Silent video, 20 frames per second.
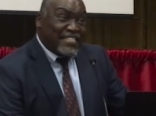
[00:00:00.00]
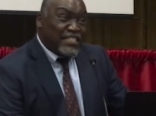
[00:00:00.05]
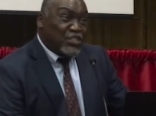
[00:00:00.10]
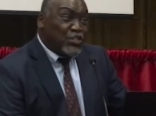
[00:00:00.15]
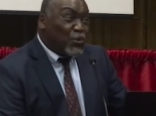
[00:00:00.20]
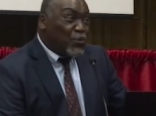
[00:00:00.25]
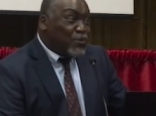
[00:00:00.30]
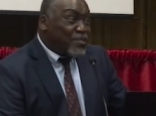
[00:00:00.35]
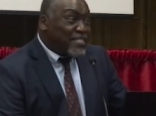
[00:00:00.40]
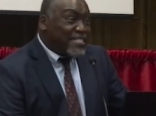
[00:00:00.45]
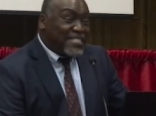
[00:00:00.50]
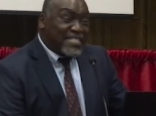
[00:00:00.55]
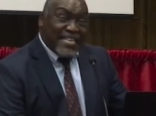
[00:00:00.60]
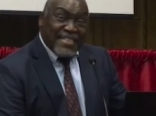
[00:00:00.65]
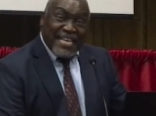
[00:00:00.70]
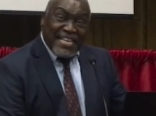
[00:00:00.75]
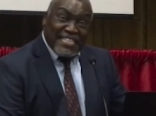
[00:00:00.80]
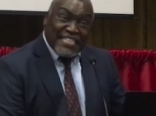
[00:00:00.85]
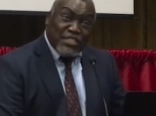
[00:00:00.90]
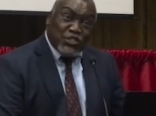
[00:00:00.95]
And you will
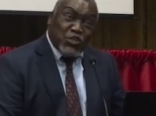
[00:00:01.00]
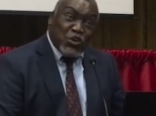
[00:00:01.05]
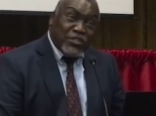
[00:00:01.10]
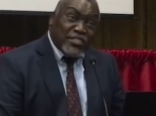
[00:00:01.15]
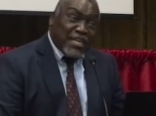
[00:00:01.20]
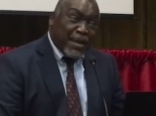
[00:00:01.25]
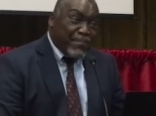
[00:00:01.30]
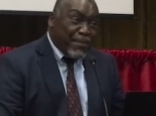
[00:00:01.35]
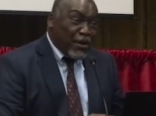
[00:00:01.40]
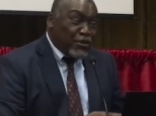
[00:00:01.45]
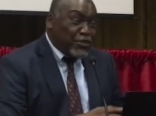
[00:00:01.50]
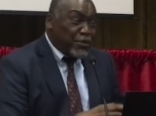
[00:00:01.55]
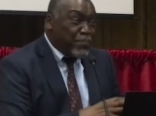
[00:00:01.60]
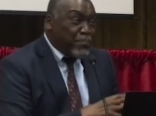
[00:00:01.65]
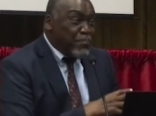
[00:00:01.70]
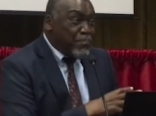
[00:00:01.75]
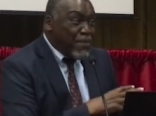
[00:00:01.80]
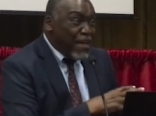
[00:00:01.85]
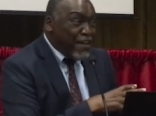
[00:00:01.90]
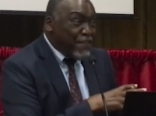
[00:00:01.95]
see that it talks
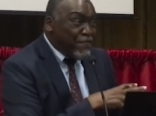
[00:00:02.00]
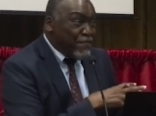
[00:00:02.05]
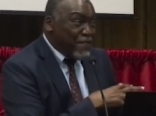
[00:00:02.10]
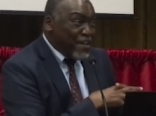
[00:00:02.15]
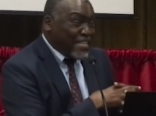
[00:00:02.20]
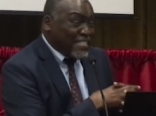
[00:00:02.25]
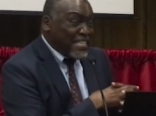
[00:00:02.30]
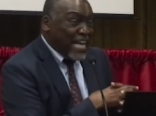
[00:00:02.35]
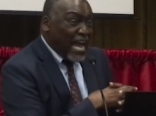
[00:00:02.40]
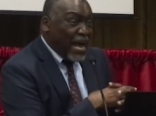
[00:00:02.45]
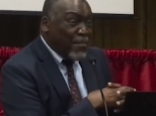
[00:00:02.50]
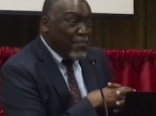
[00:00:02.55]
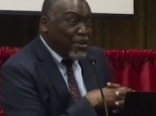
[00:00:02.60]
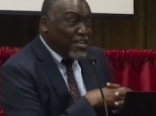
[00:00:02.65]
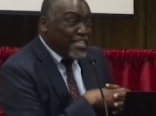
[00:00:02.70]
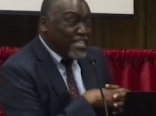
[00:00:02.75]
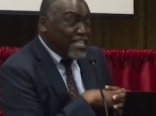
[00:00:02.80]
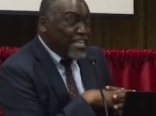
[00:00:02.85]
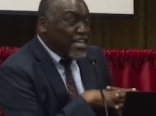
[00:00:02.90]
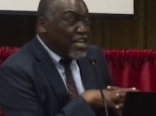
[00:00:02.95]
about perfect
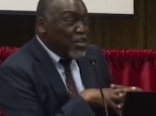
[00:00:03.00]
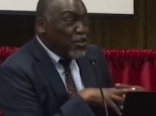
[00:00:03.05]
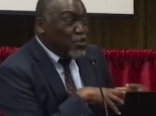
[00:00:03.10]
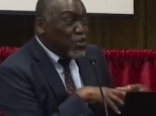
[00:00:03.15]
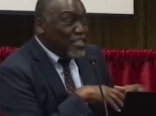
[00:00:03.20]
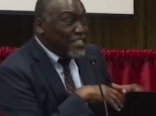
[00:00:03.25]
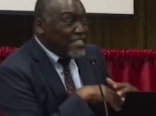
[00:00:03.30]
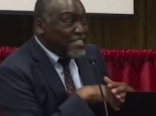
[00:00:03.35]
harmony,